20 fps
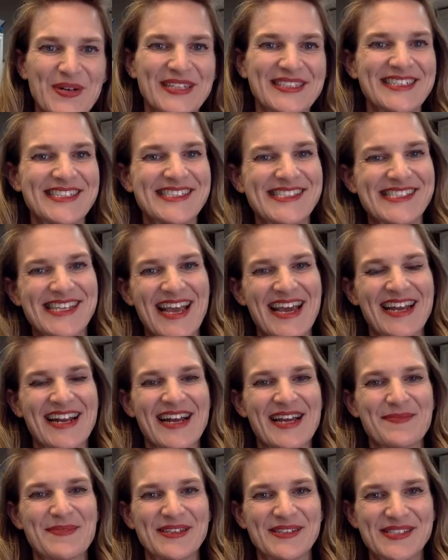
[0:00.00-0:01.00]
and Wellness
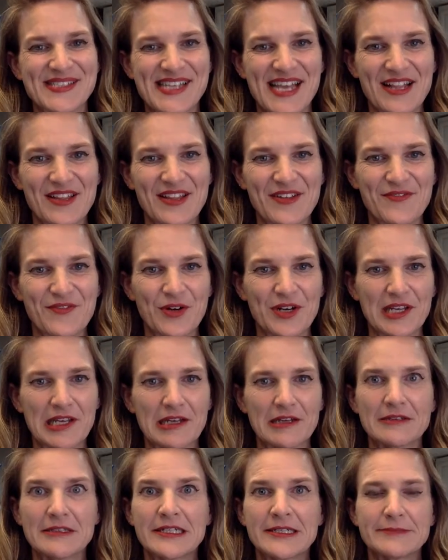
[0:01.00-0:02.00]
in Anaheim Hills,
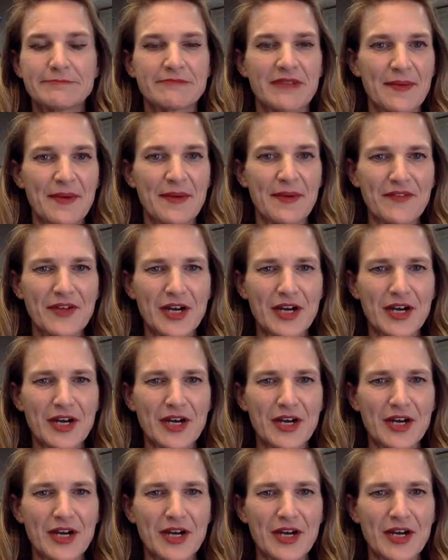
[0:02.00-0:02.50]
California.